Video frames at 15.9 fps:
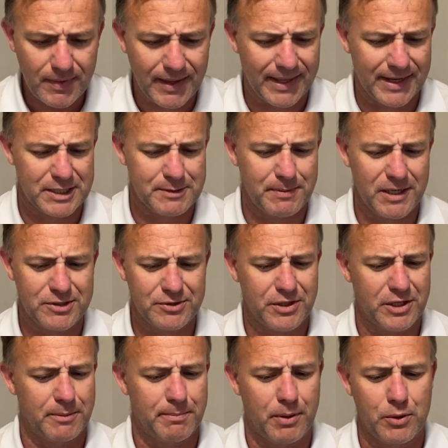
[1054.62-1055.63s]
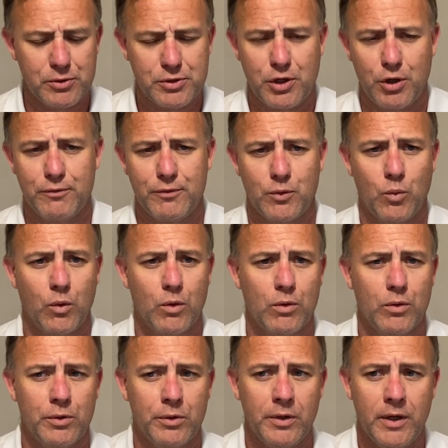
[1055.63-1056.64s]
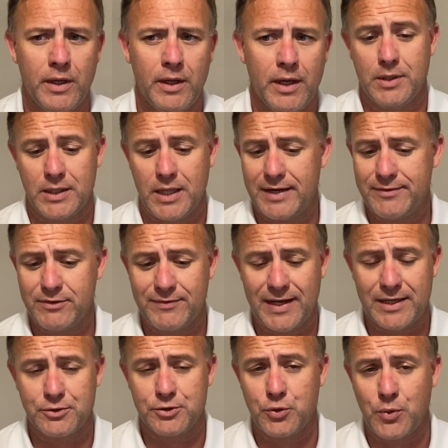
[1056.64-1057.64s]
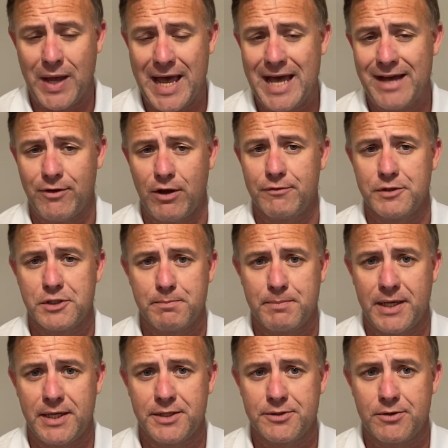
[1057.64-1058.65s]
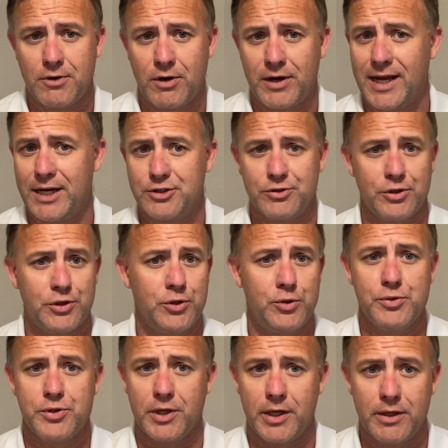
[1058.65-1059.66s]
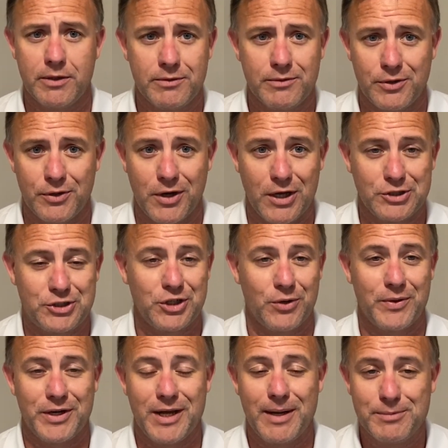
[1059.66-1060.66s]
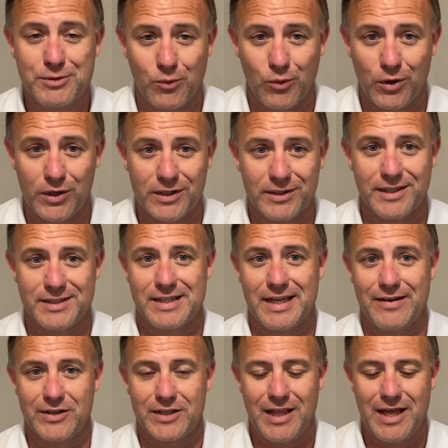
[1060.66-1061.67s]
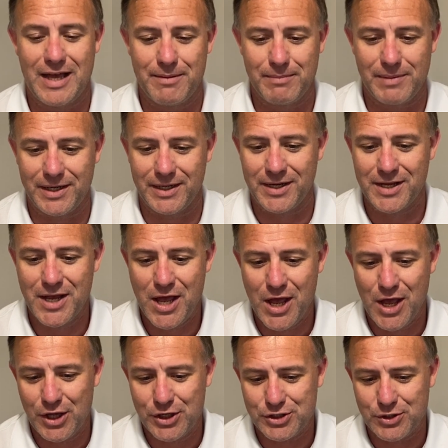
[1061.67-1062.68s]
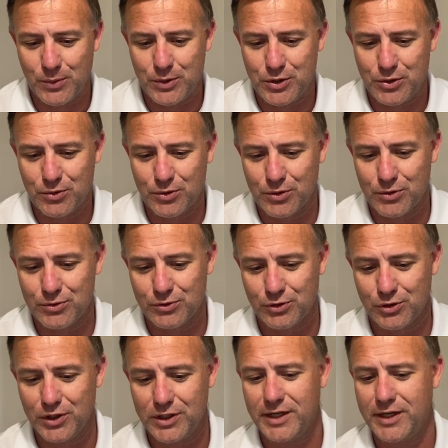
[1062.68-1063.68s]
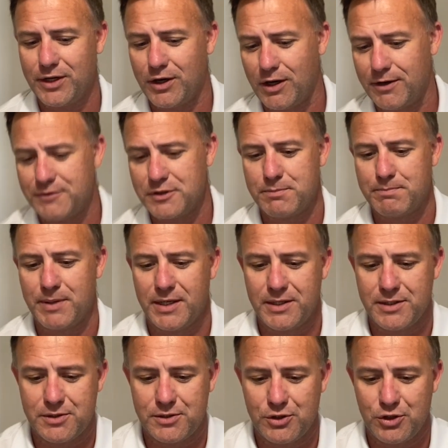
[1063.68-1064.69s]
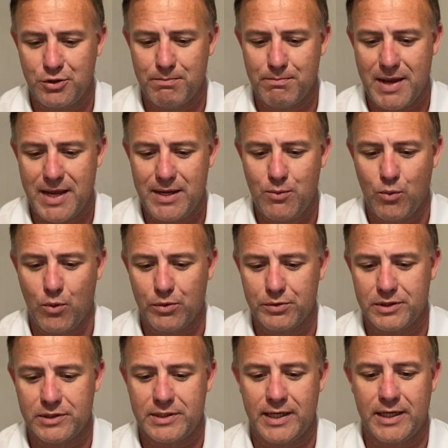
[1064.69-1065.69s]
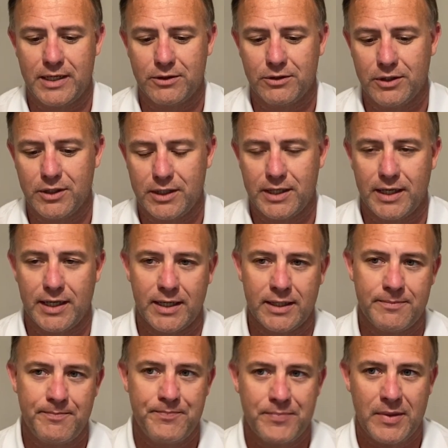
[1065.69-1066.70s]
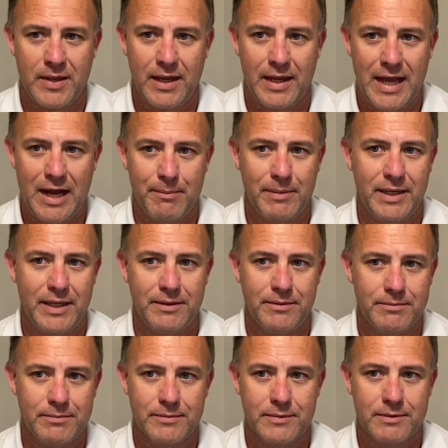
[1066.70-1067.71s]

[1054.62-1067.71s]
And especially in the post-COVID world, a lot of advisors who have office space aren't actually using it. They're not showing up to work unless they have a client meeting. So when you're looking at office space, you may want to take a look at how many